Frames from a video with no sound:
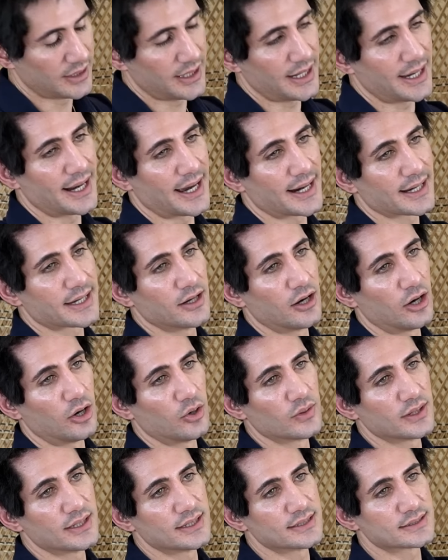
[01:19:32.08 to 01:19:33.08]
And I can
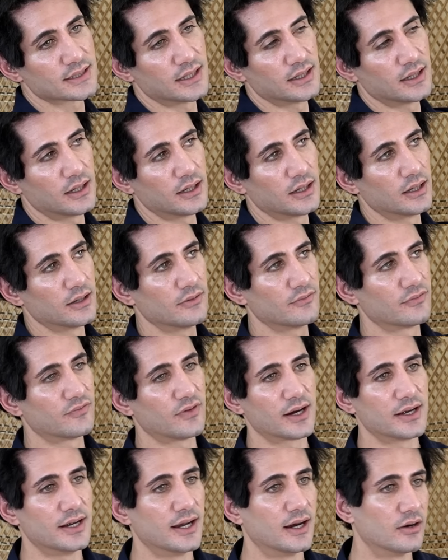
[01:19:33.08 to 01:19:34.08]
always
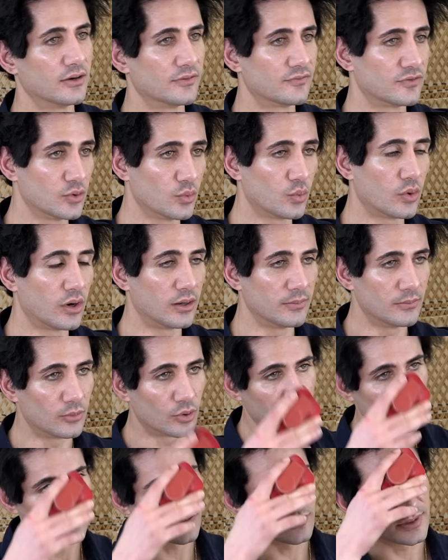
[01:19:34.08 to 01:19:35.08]
find out if you want
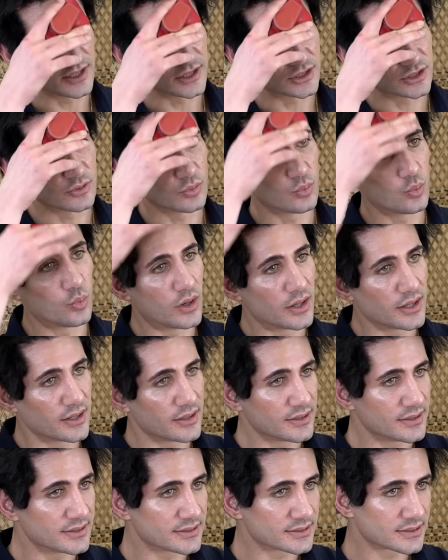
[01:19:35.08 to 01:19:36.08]
more information what it
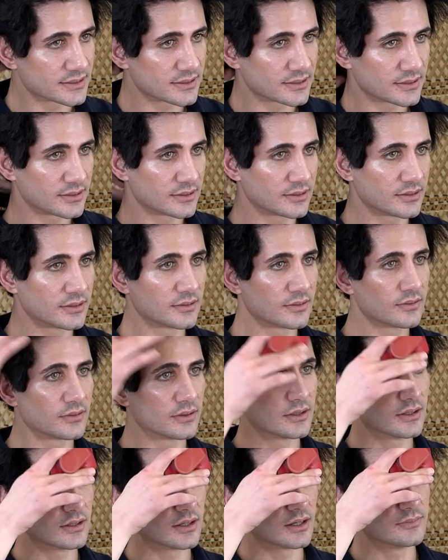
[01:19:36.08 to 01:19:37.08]
is. Okay.
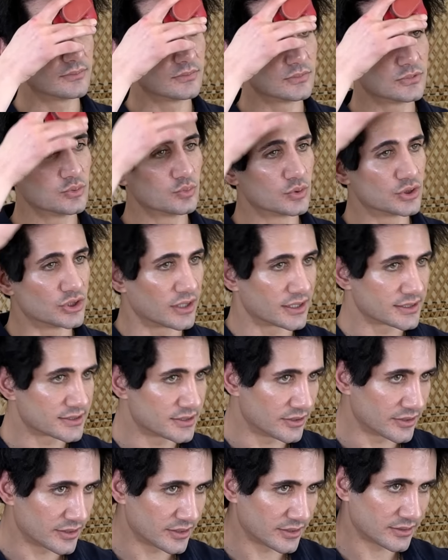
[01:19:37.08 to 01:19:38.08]
Would you like to
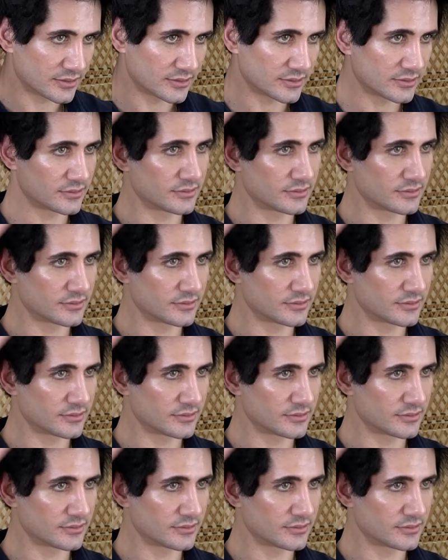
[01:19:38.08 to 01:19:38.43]
know that?